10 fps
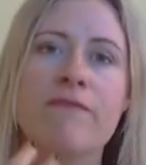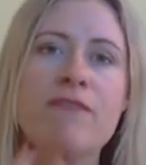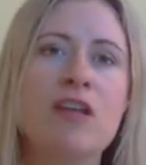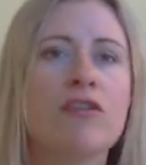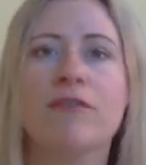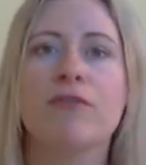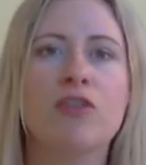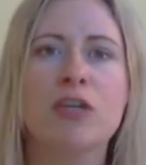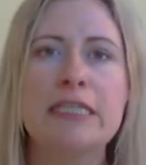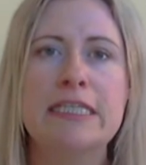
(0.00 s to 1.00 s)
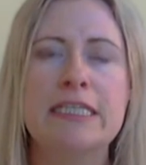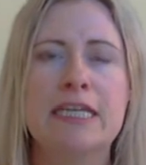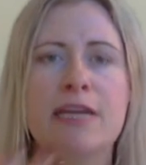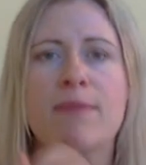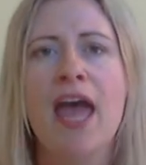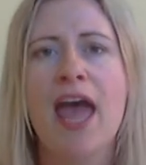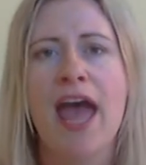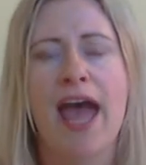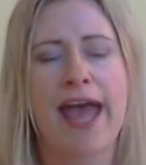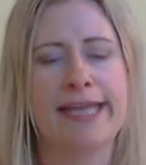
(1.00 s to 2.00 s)
fear of criticism
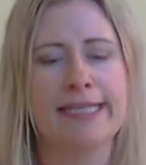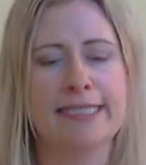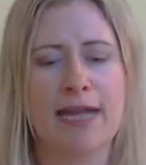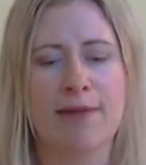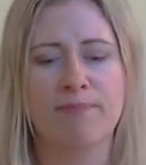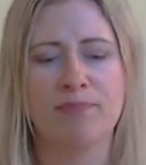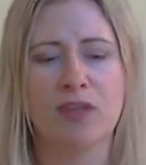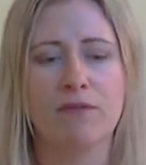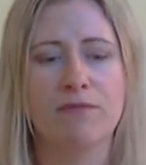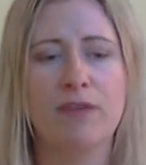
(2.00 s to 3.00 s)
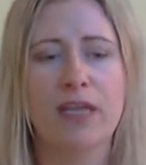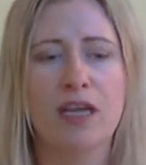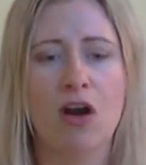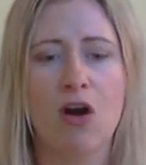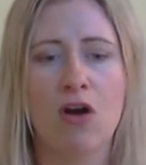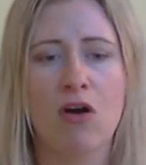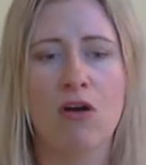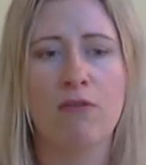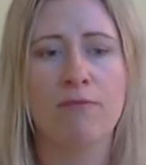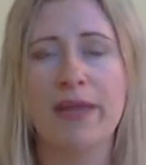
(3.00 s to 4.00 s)
and fear
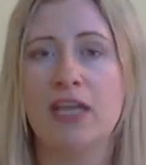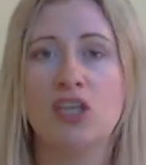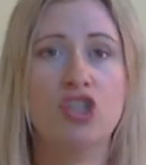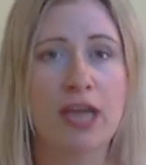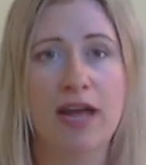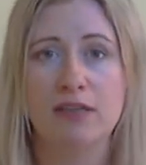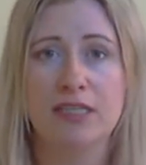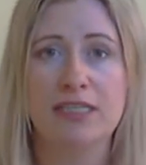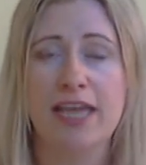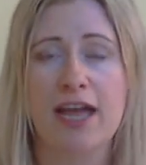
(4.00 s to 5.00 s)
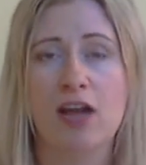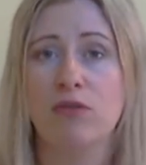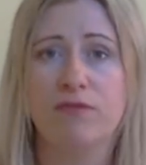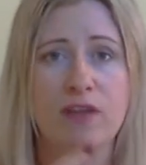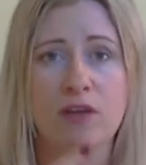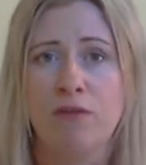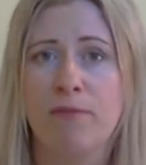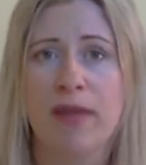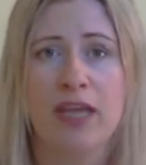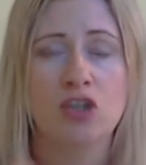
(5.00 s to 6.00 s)
of being shouted down or fear of
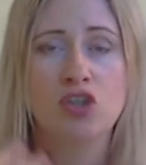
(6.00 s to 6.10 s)
being